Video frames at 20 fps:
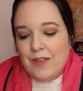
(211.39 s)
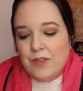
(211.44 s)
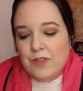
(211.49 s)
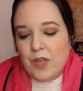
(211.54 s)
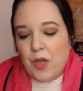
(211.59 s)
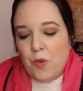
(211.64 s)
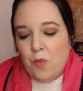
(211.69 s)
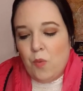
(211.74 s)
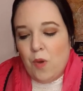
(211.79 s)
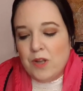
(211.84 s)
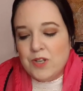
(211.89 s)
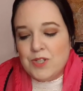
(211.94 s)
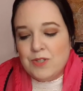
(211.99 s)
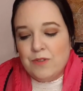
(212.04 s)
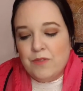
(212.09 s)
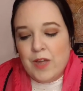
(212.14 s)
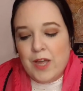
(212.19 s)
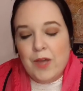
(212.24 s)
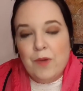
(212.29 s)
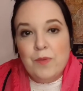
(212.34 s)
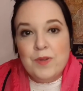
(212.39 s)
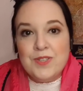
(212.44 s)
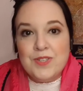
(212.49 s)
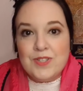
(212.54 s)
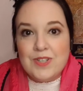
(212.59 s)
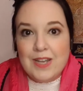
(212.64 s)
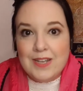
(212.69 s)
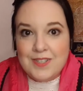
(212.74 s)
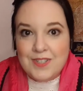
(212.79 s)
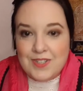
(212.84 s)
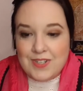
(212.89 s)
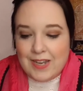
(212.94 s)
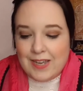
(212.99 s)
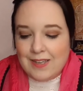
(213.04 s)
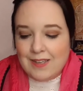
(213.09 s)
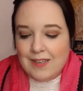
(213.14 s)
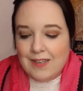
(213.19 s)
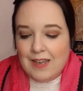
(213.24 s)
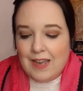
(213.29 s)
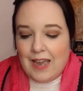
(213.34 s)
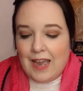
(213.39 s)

though what of her was dusting